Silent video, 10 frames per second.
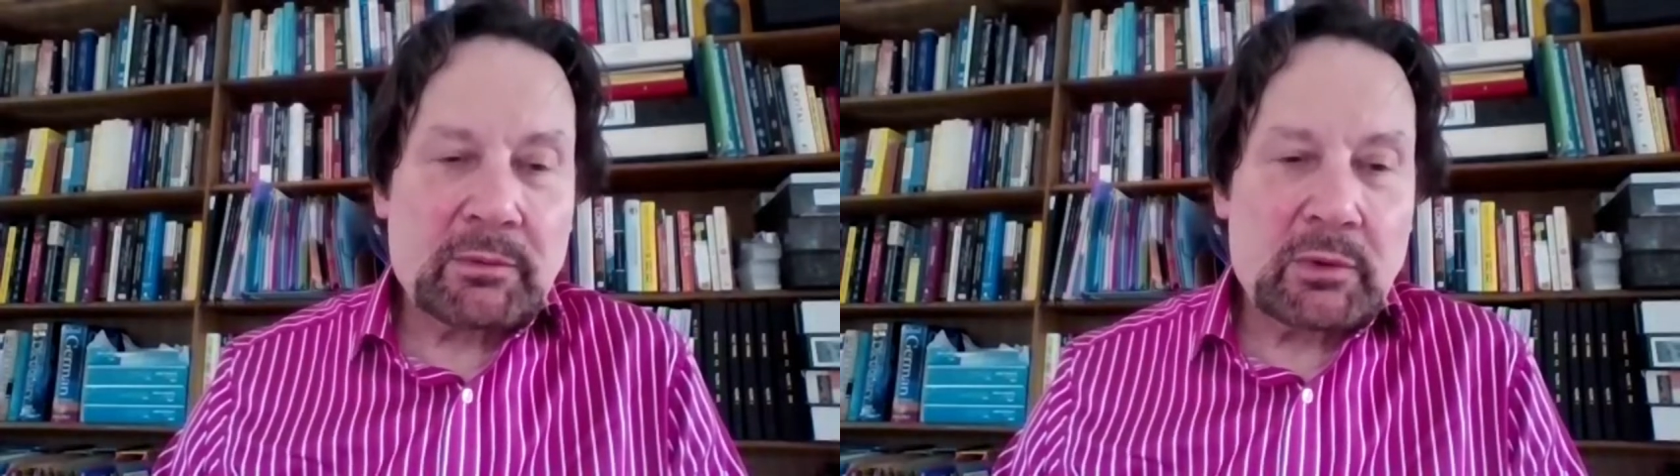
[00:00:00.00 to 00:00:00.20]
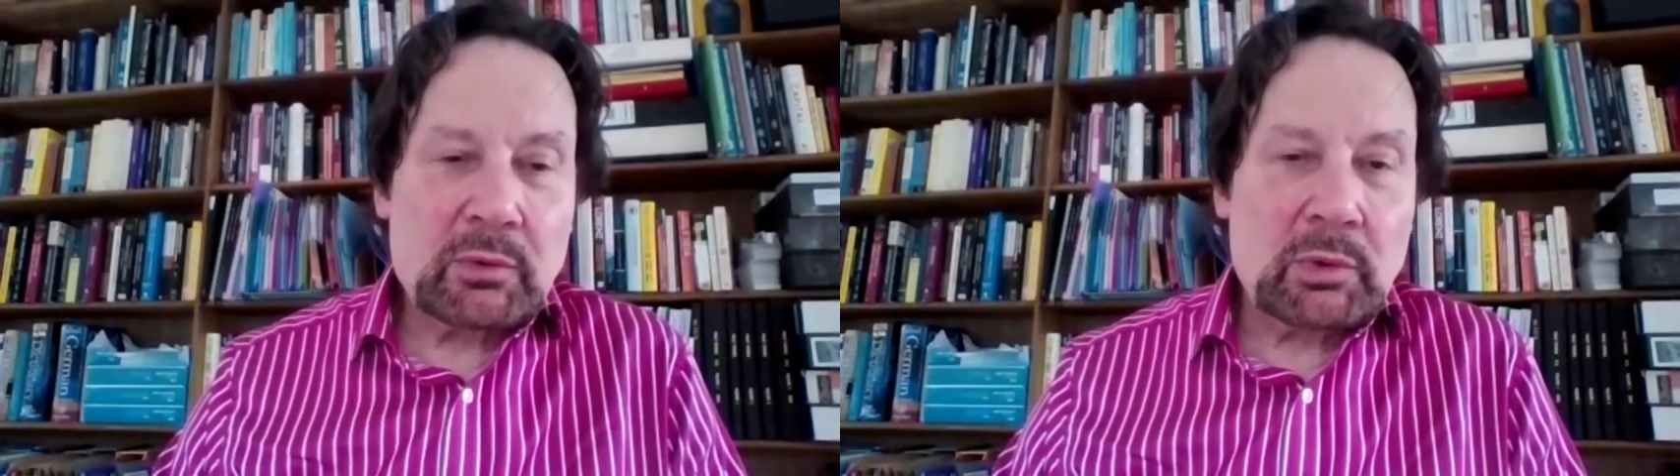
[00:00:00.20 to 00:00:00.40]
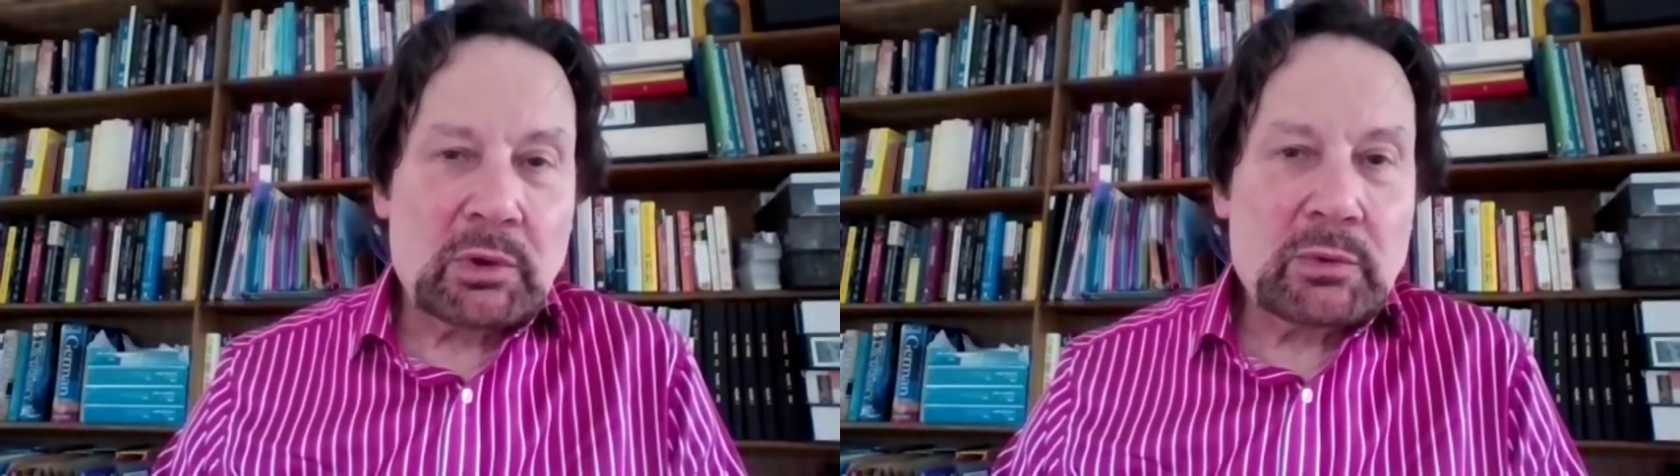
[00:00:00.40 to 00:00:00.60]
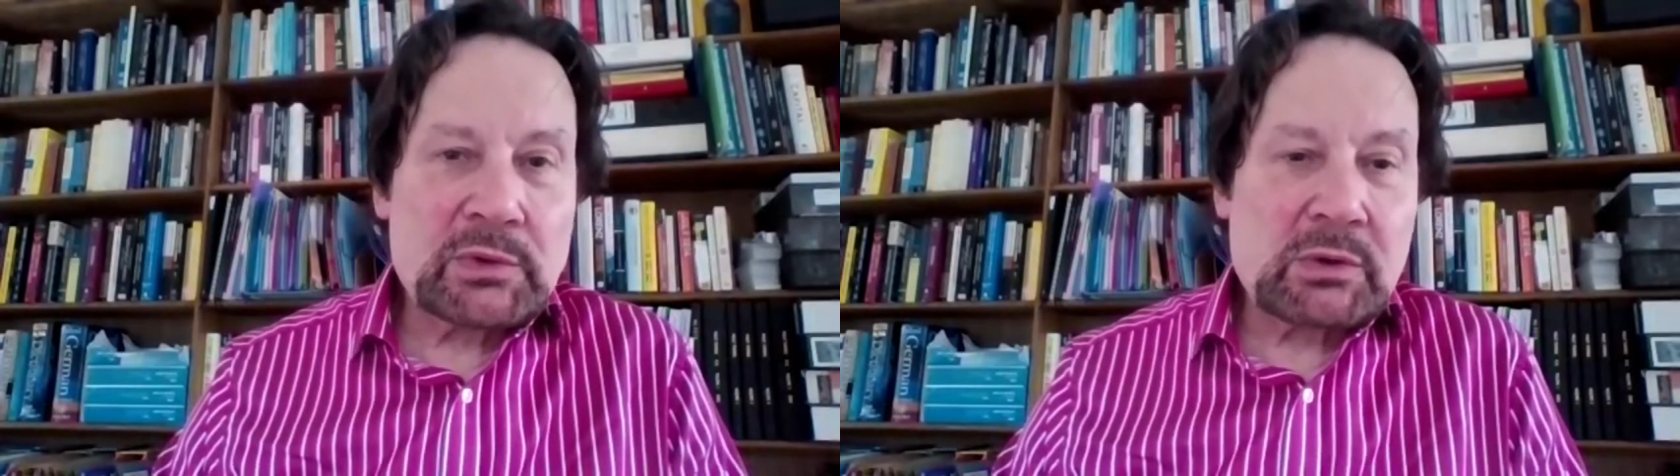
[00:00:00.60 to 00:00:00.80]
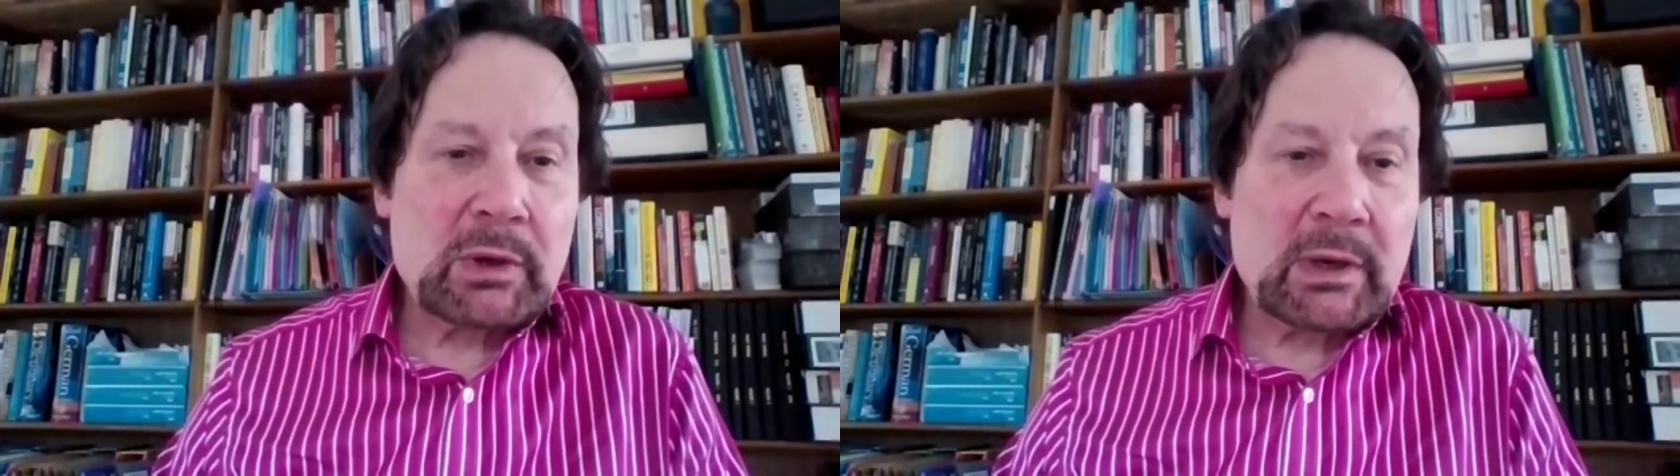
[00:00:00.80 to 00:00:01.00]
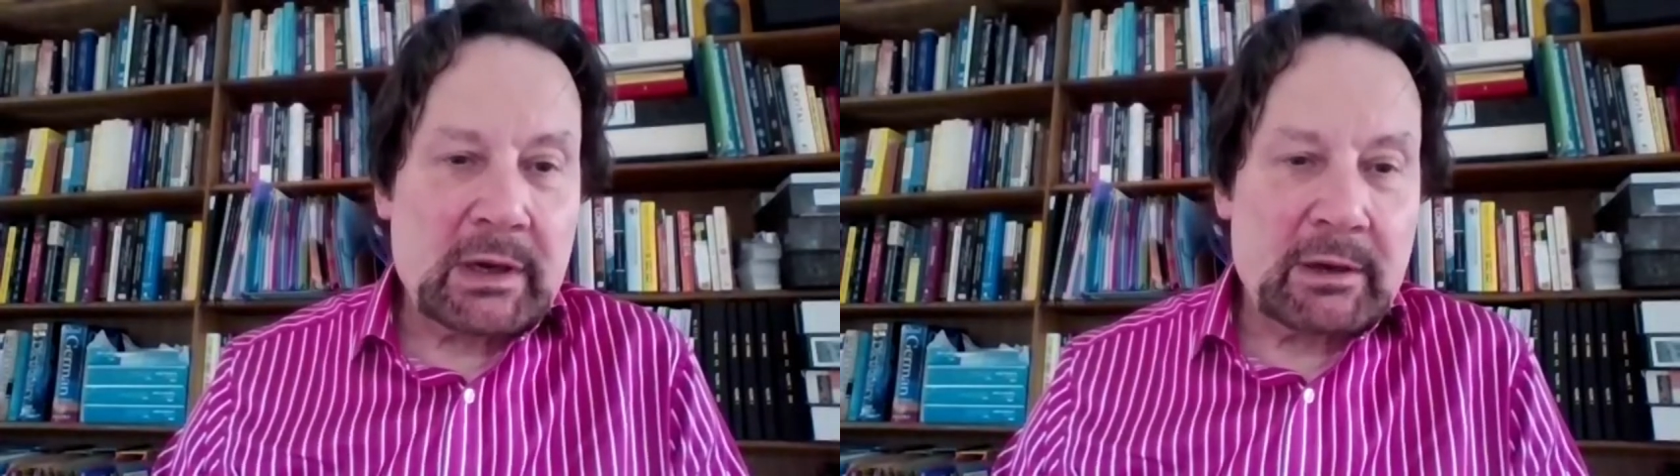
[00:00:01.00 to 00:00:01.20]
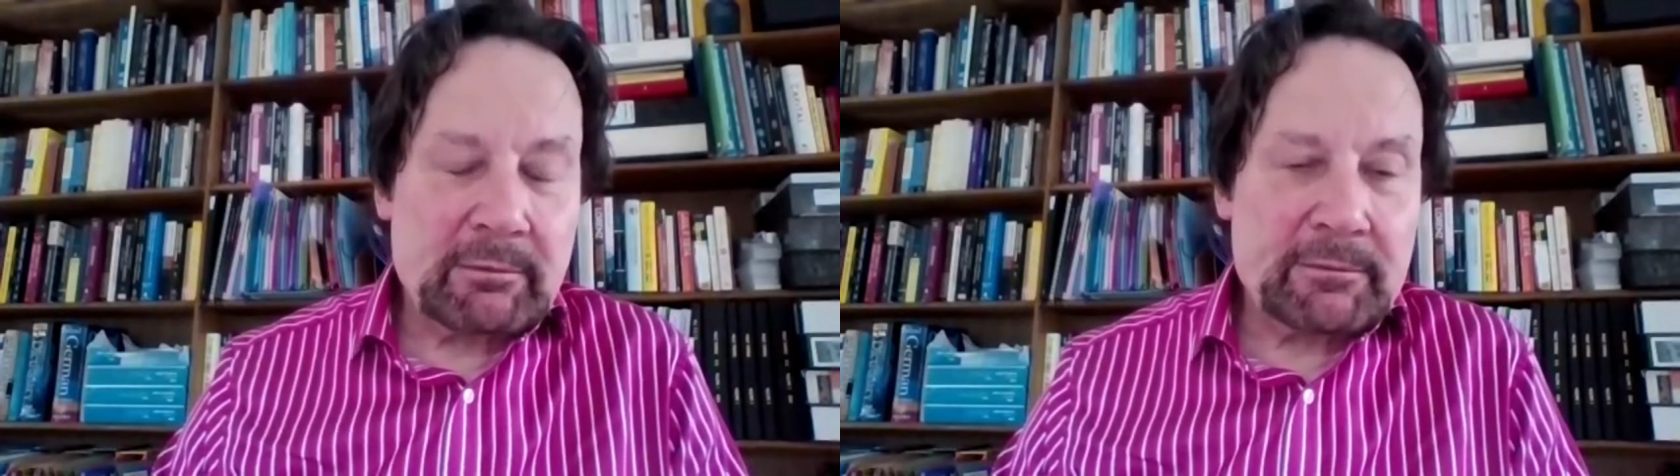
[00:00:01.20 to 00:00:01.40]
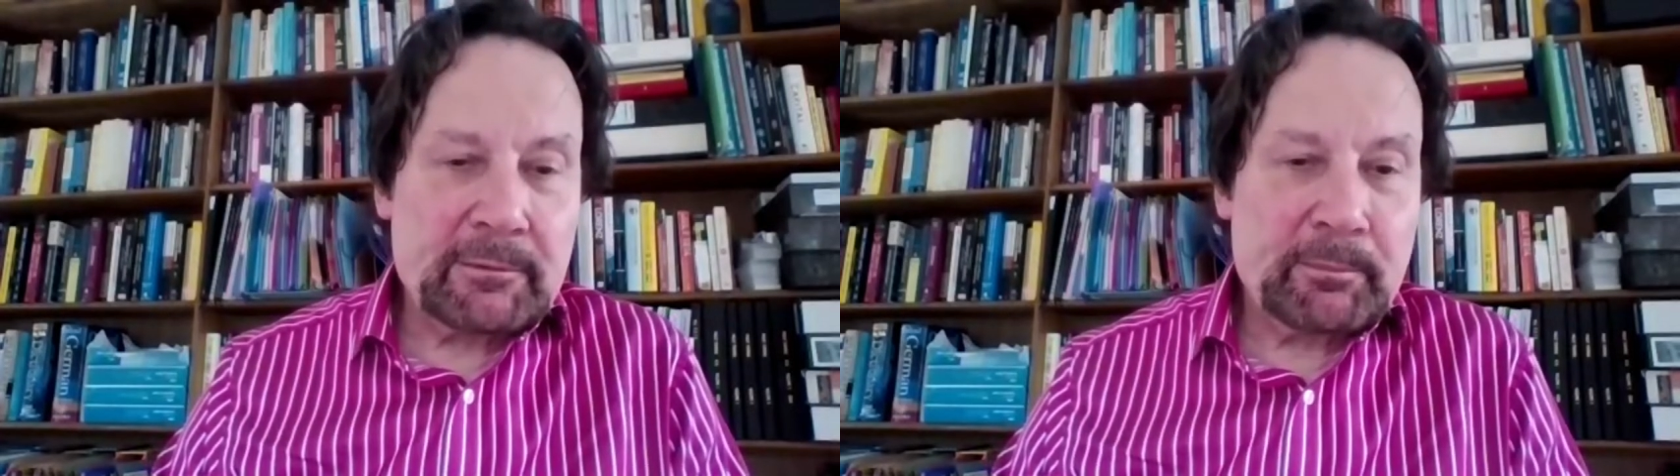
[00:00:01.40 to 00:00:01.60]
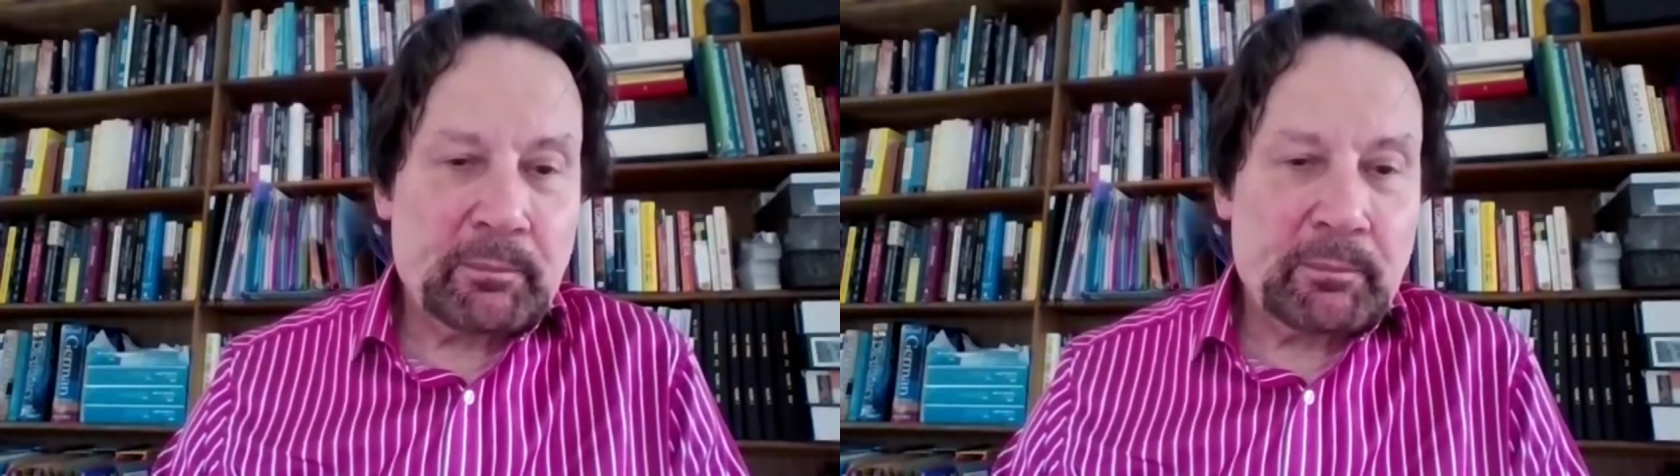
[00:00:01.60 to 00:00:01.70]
if you lose your life,